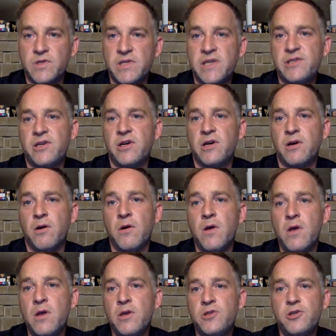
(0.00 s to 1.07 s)
These are
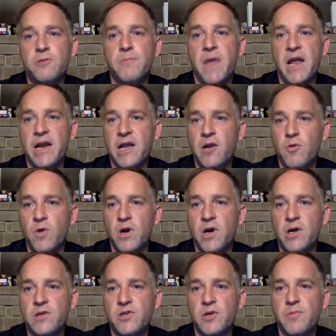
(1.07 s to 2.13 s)
Germanic
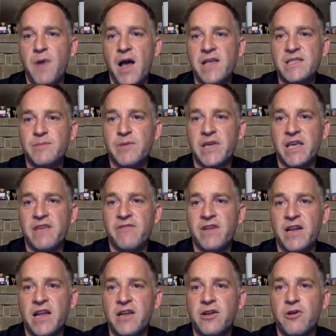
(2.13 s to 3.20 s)
words or possibly even
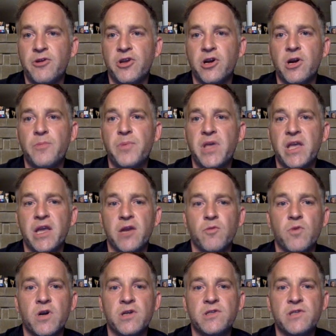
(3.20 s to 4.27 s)
Indo-European
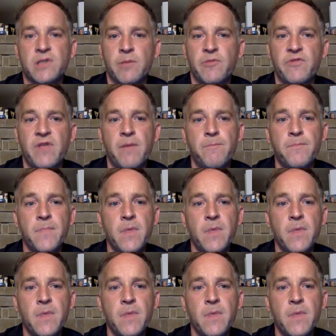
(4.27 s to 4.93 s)
words, some of them.